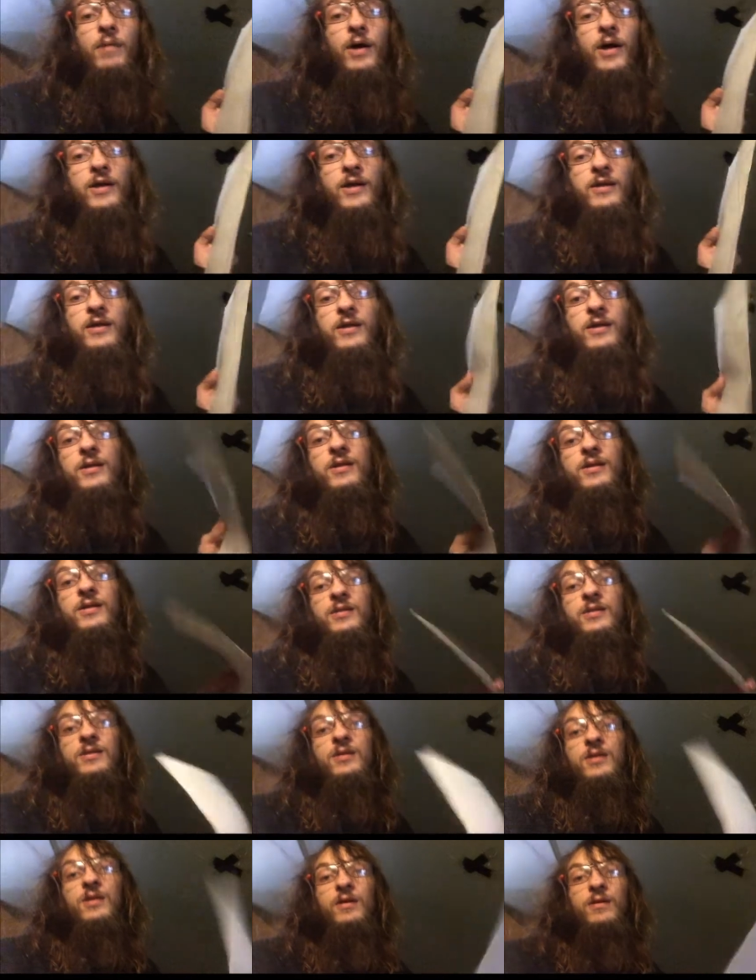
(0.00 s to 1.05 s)
My idea
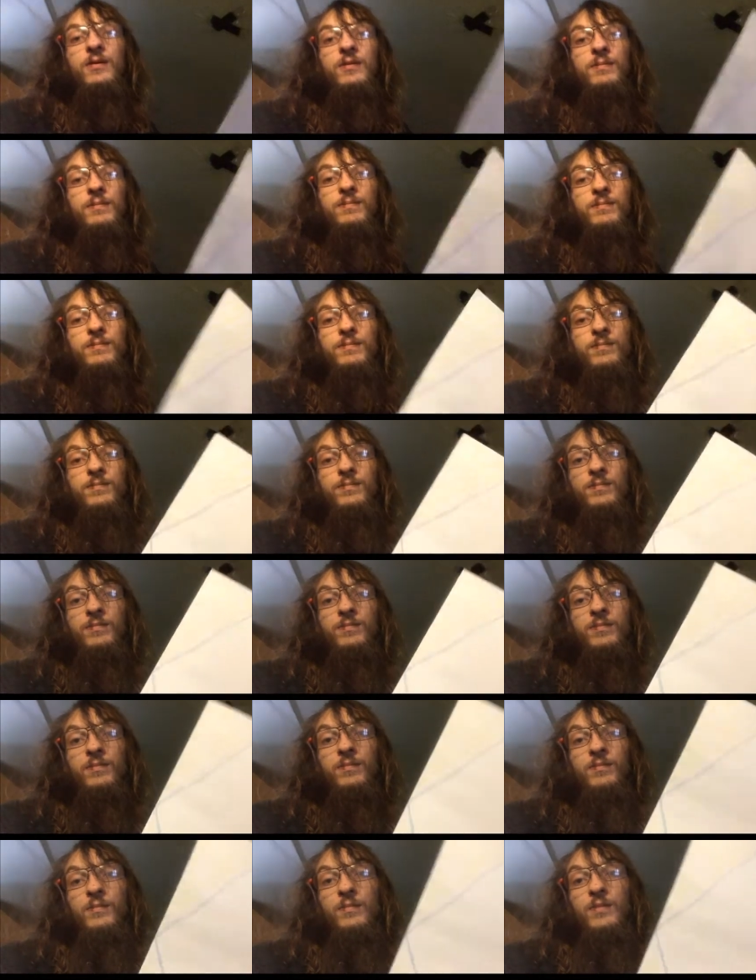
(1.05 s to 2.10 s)
is um,
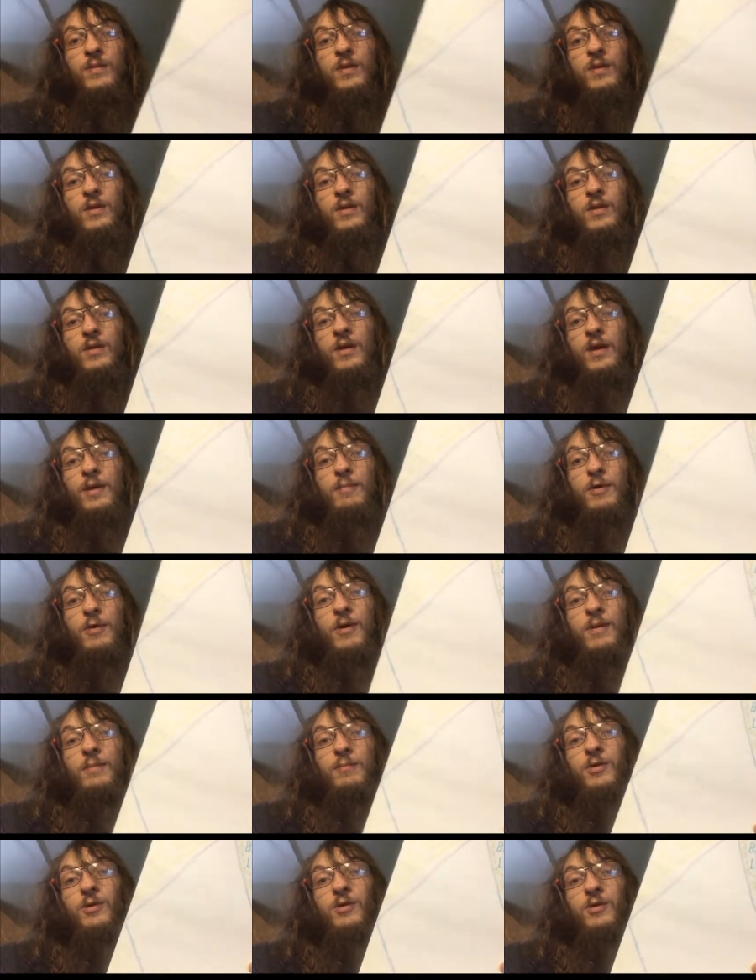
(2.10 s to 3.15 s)
I'm,
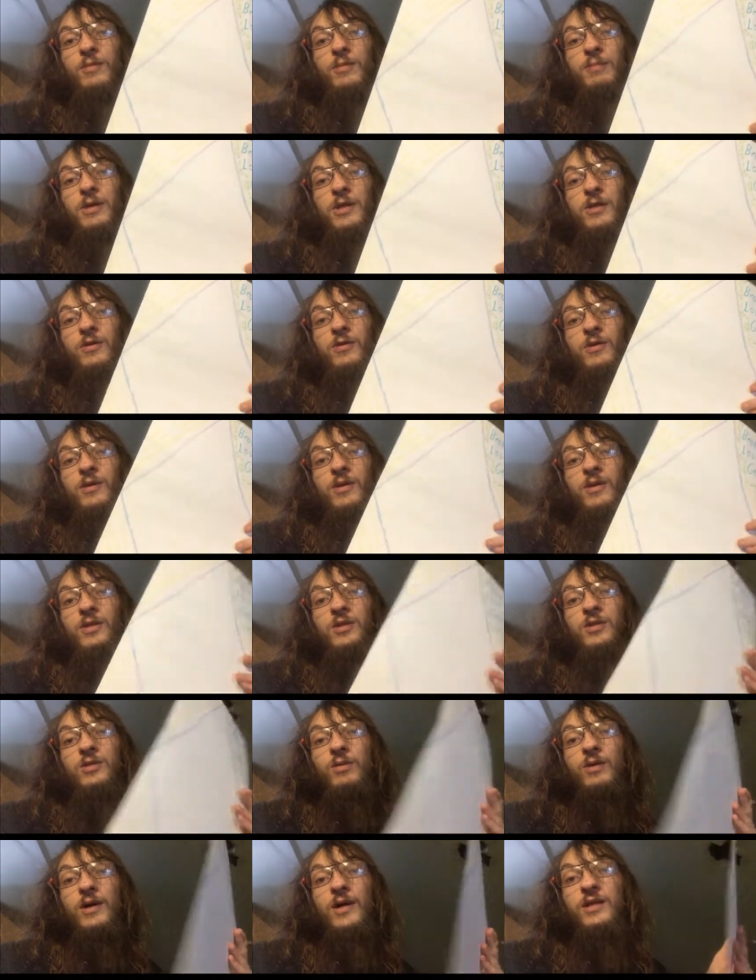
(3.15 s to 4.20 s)
I'm going to be doing
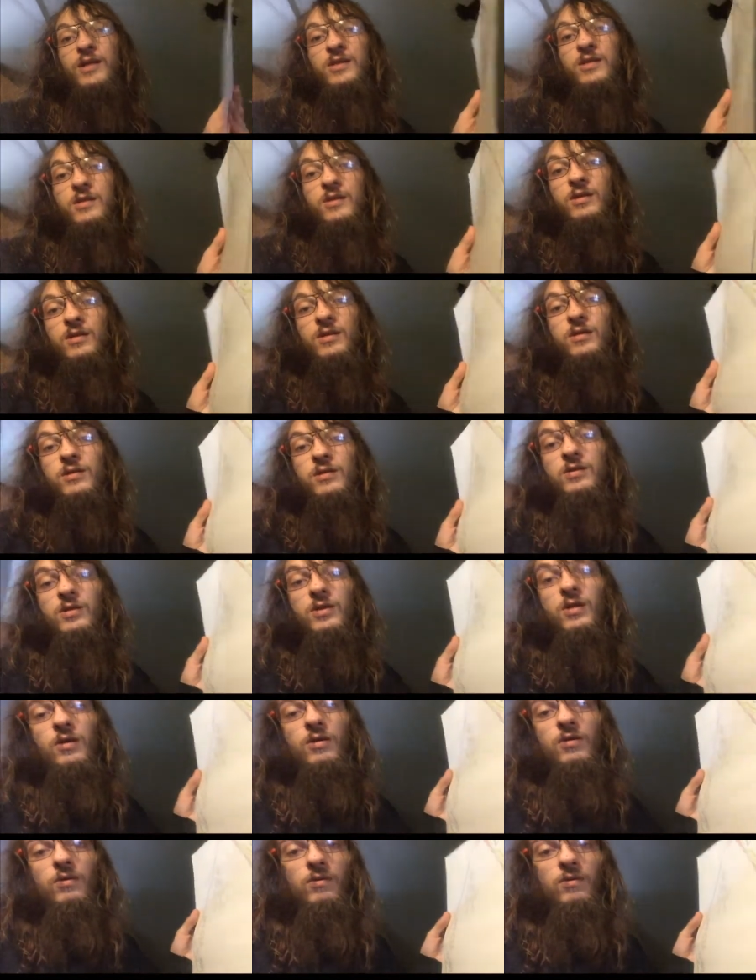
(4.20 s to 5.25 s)
this twice,
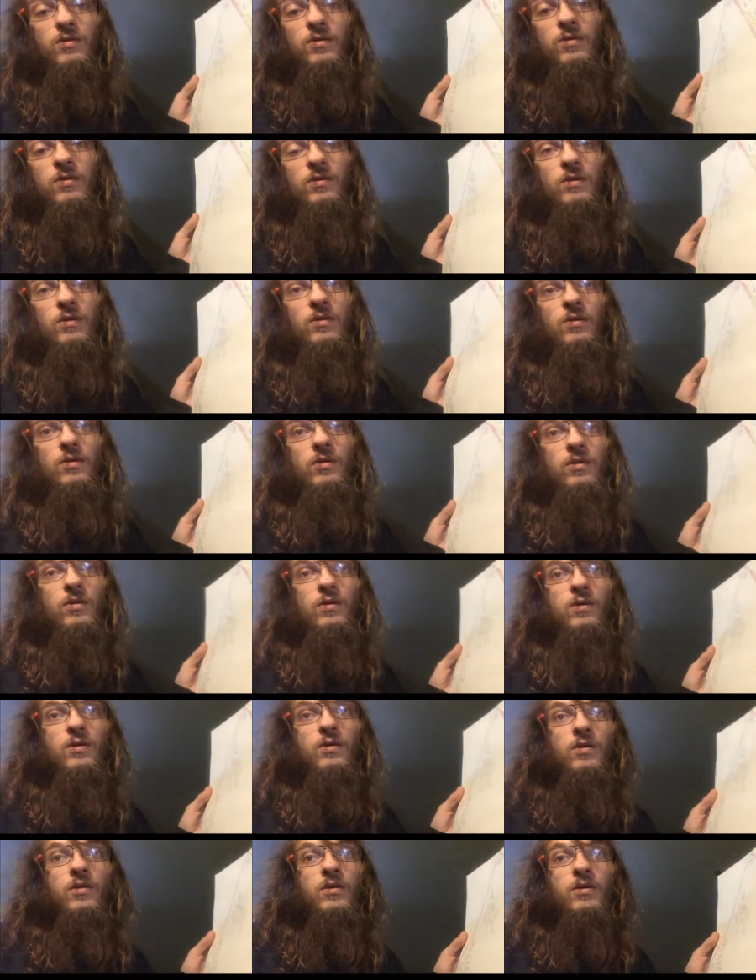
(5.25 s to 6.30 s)
so,
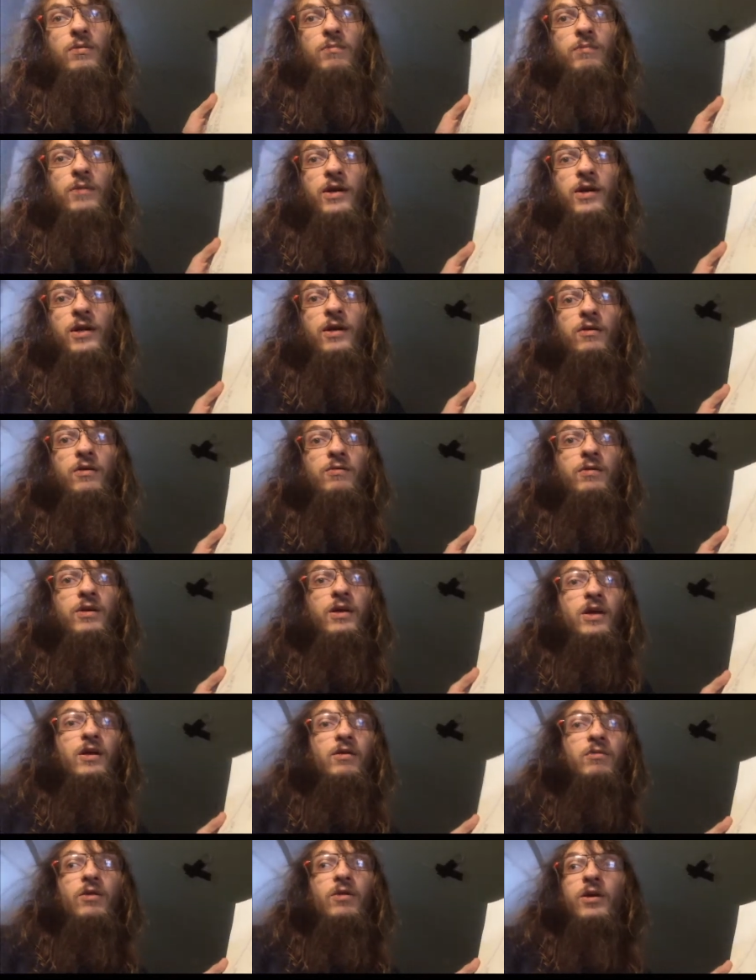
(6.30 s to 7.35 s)
man, I don't
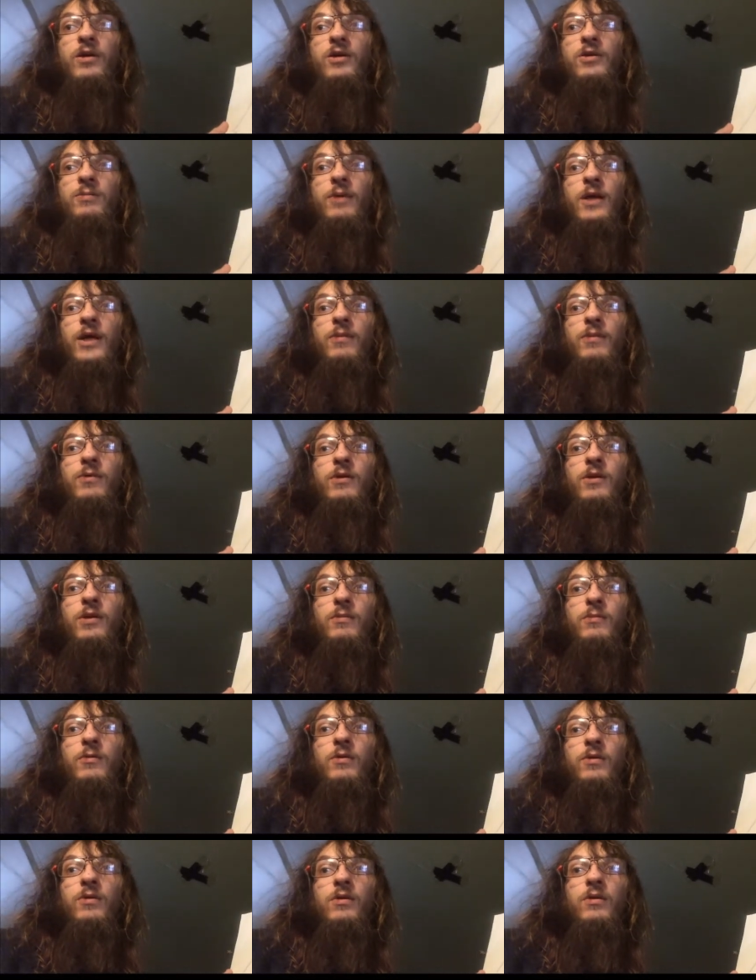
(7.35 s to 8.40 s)
even have large paper
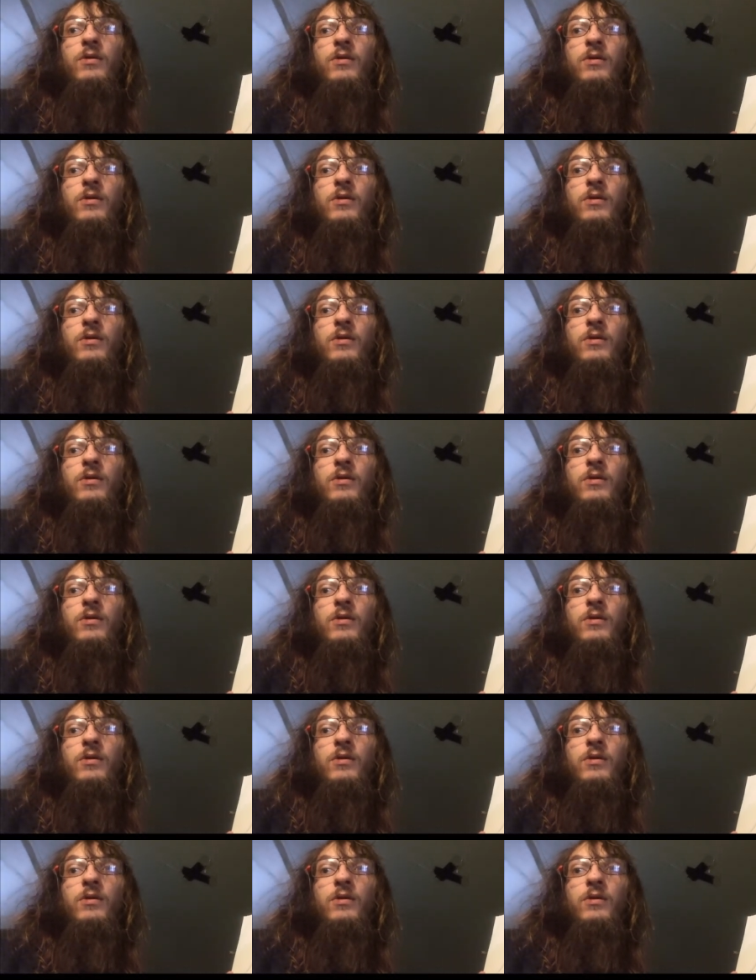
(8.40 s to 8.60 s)
anymore.